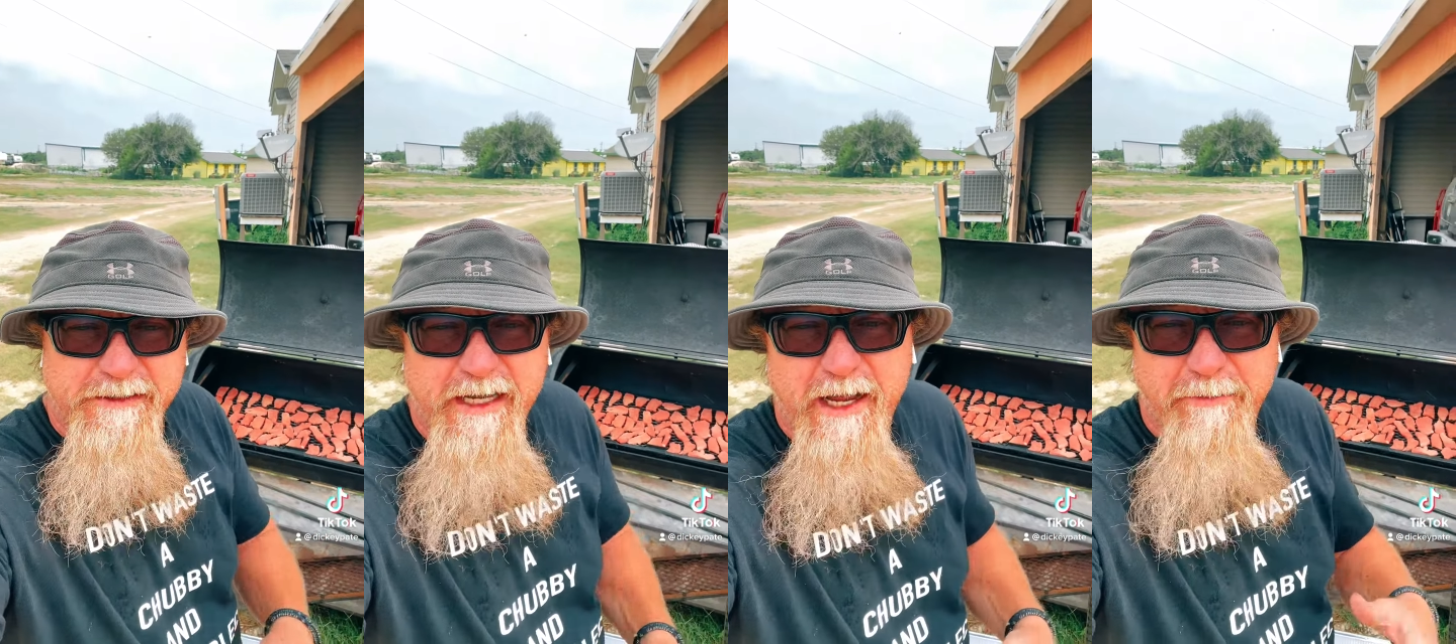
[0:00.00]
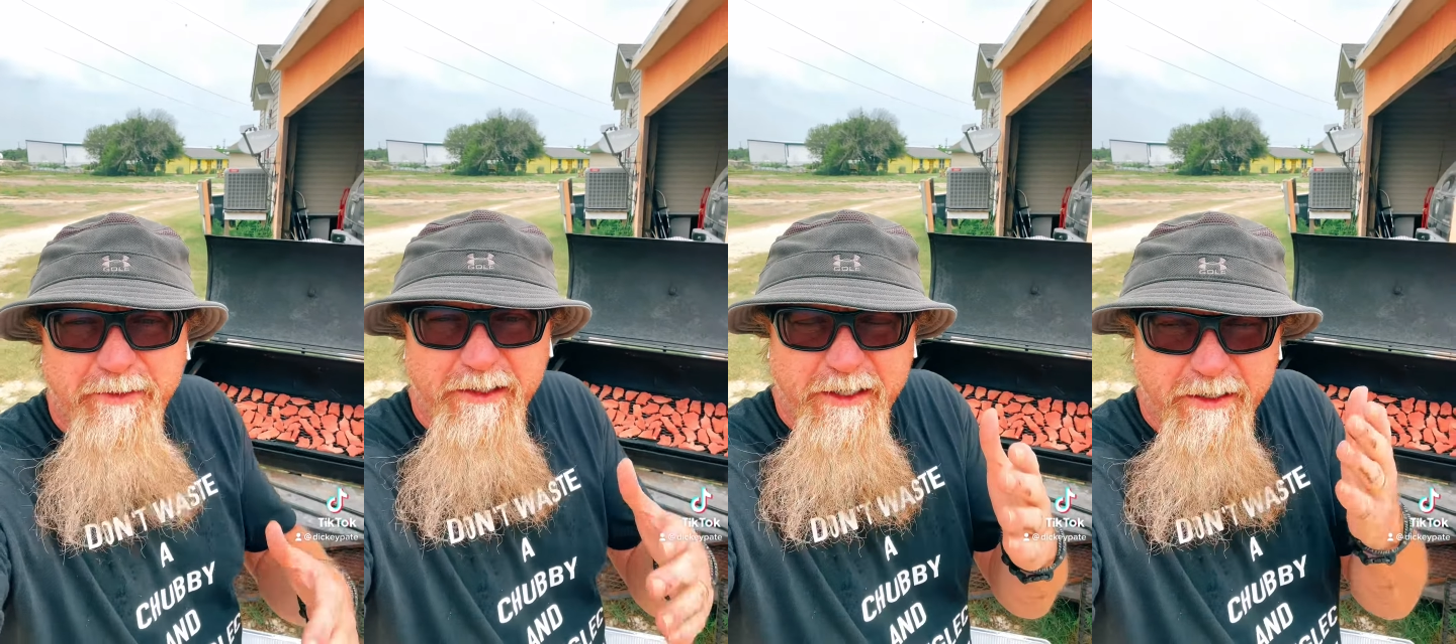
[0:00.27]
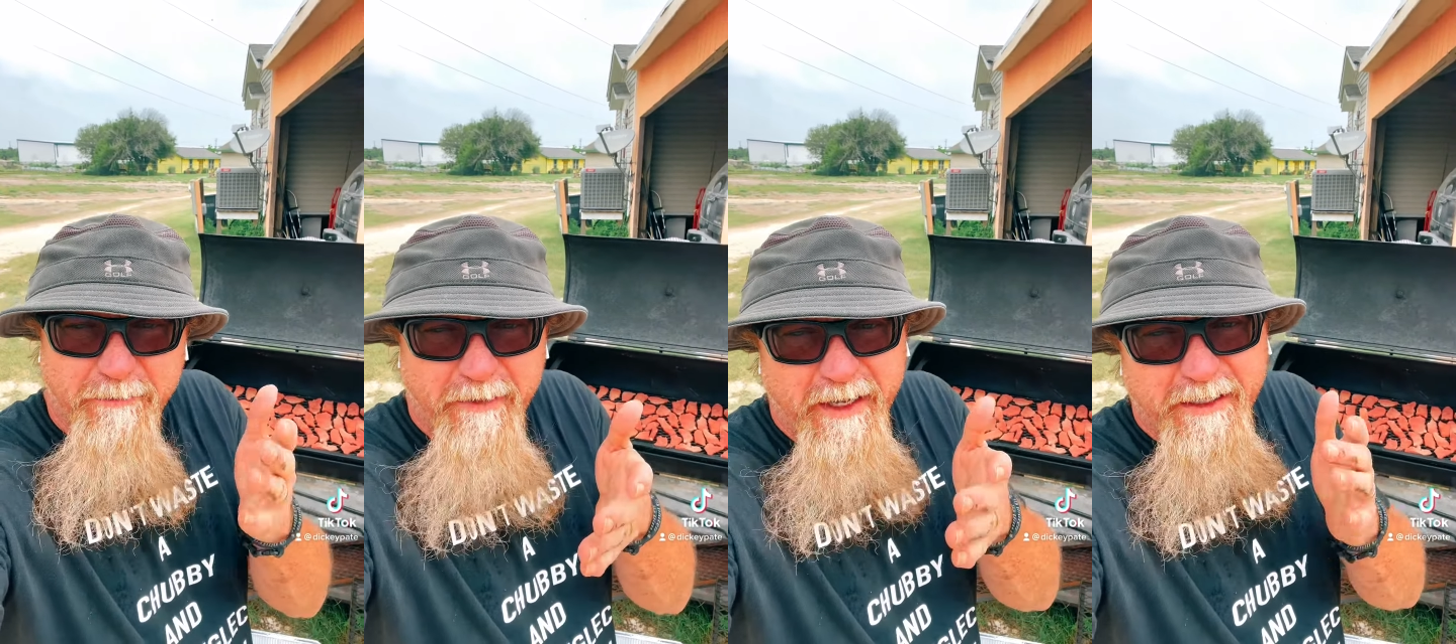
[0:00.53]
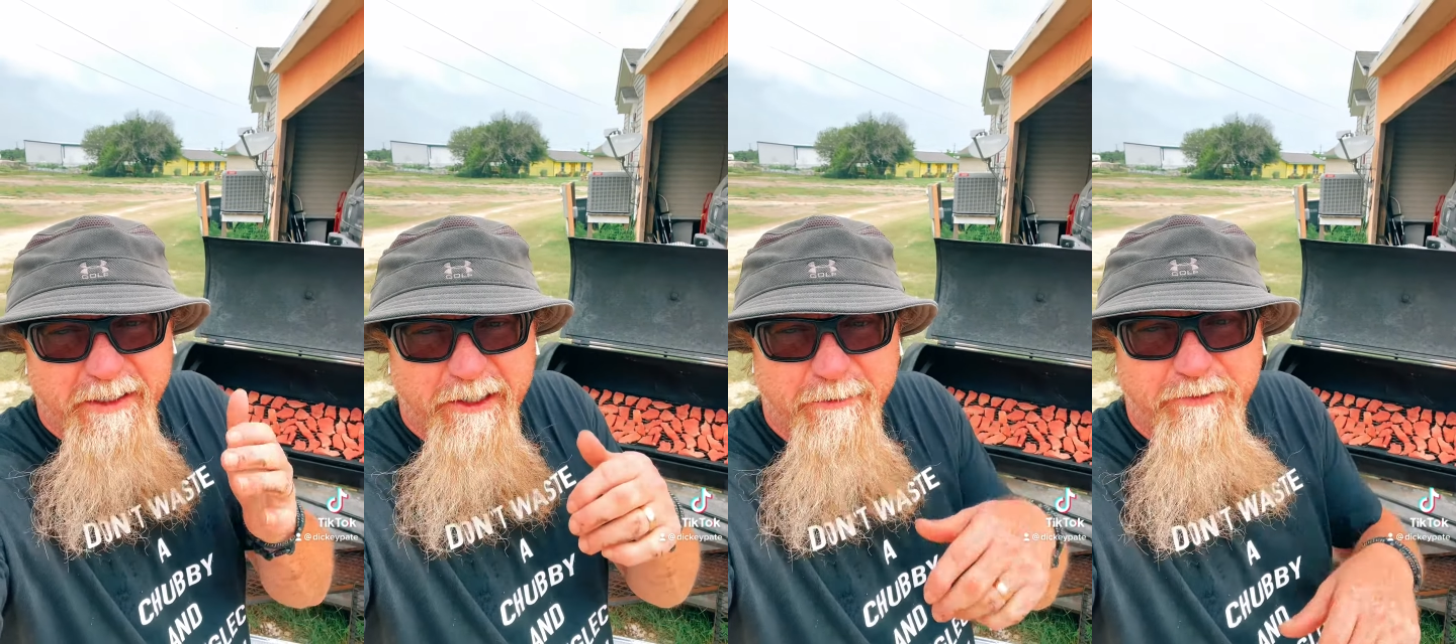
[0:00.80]
time of year, it
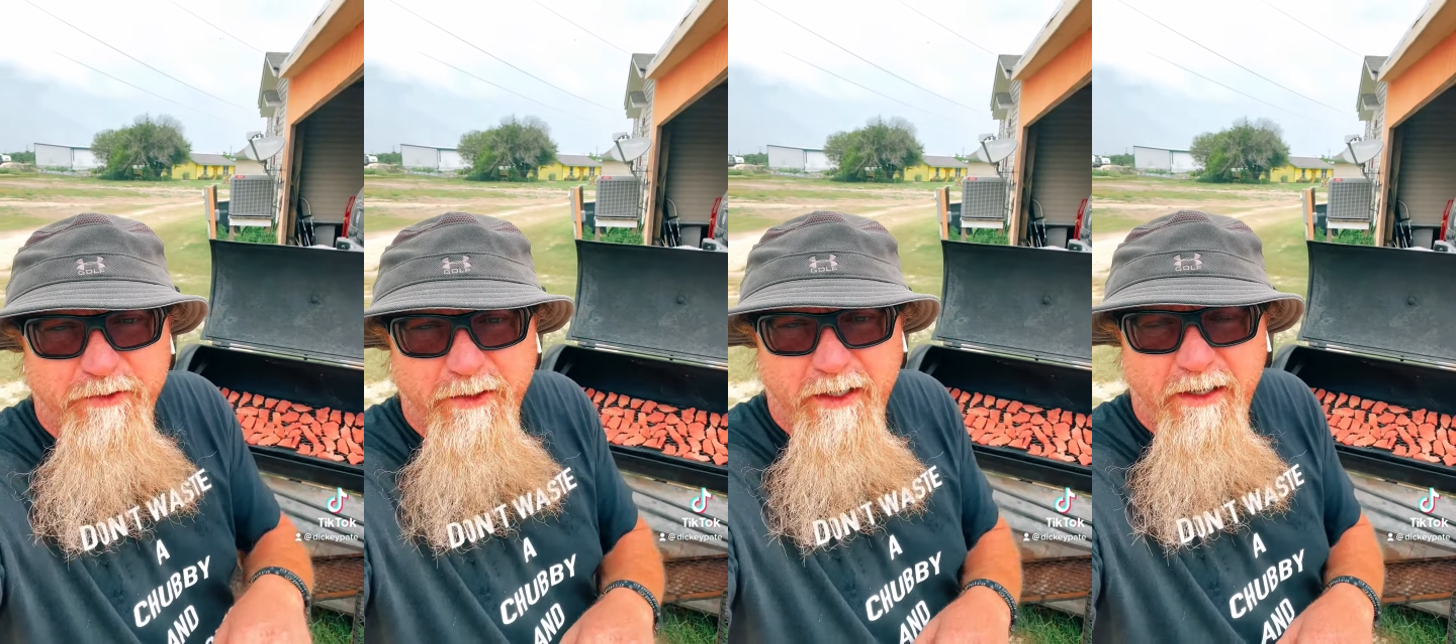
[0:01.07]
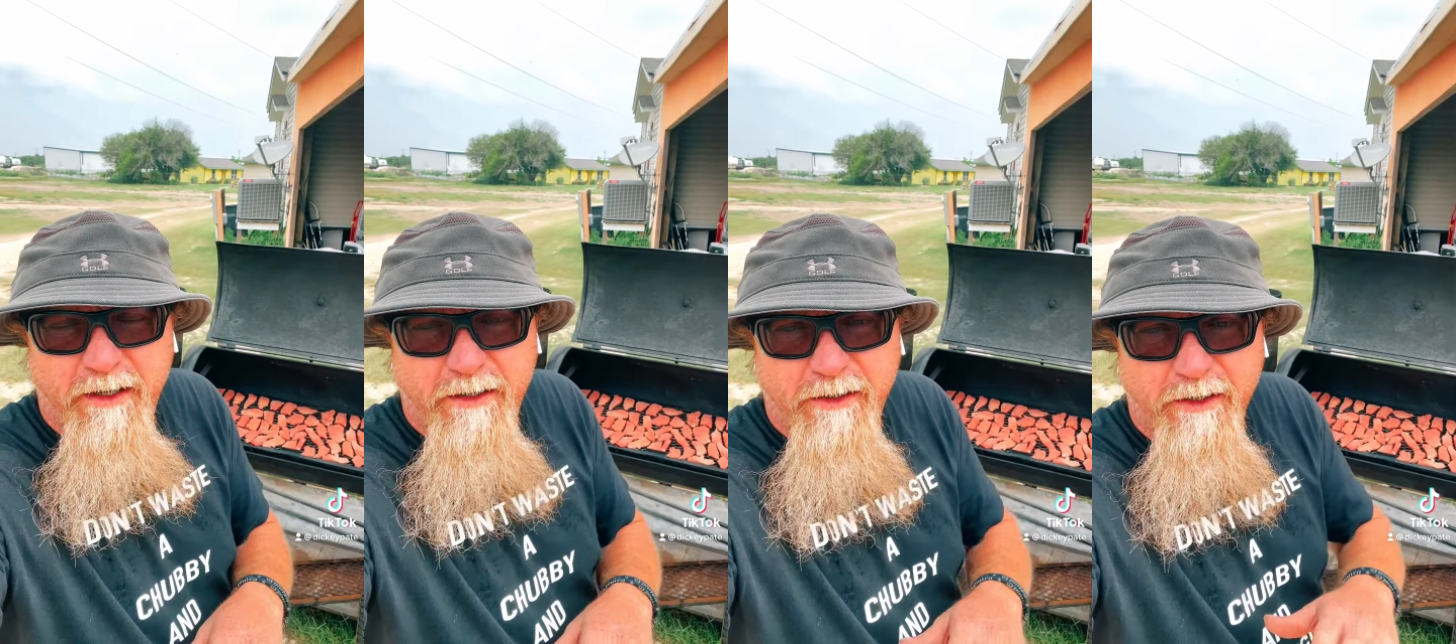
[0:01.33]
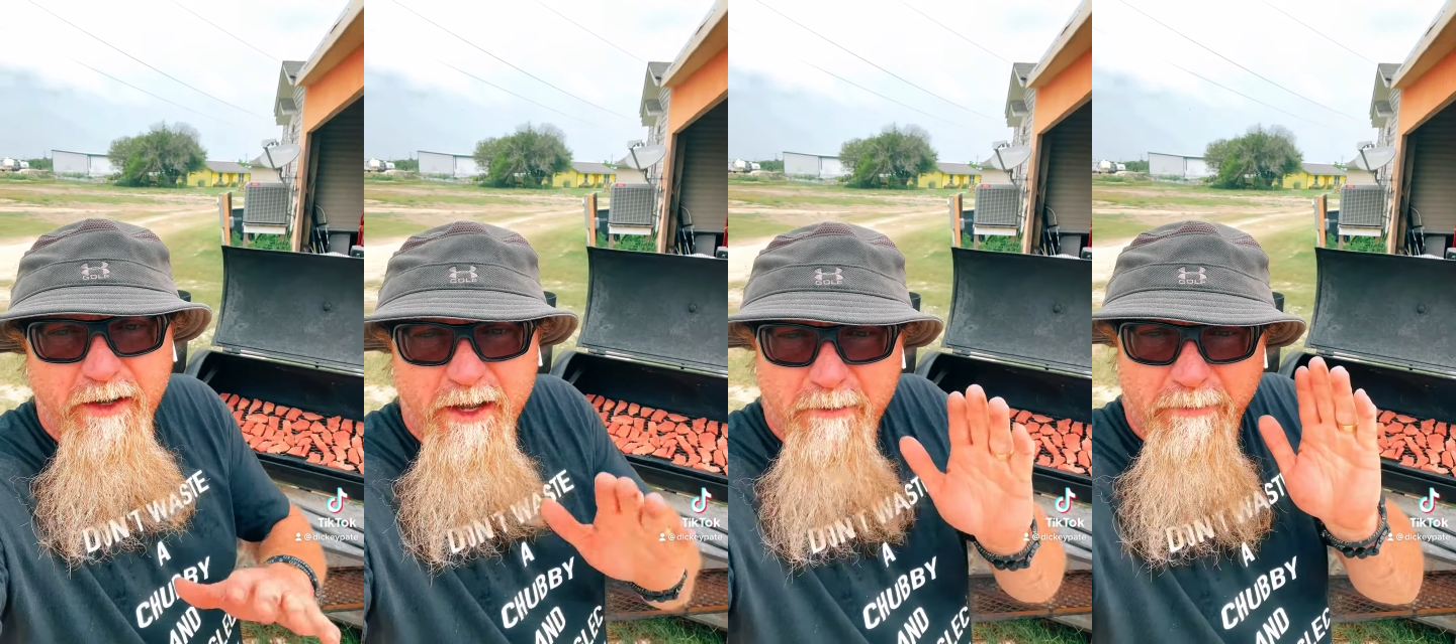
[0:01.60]
might get up to 100,